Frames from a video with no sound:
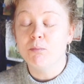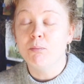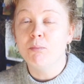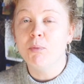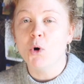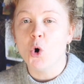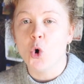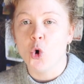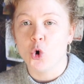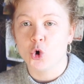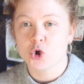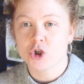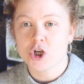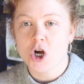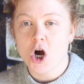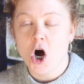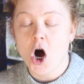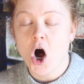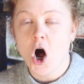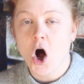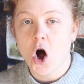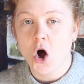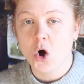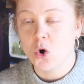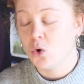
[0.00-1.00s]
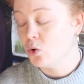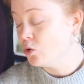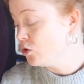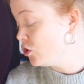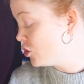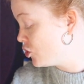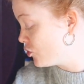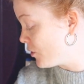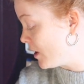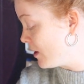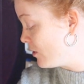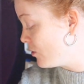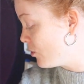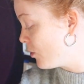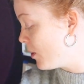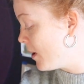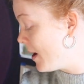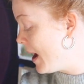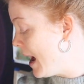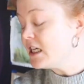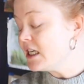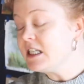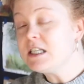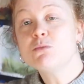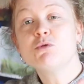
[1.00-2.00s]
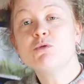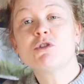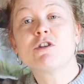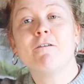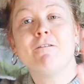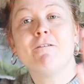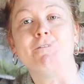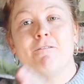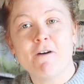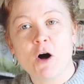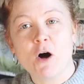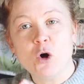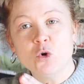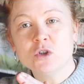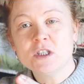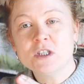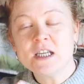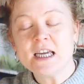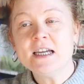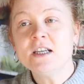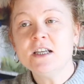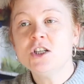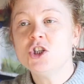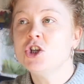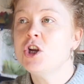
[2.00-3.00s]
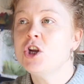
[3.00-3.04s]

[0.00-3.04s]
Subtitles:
bored a hole straight through it. Because it was folded.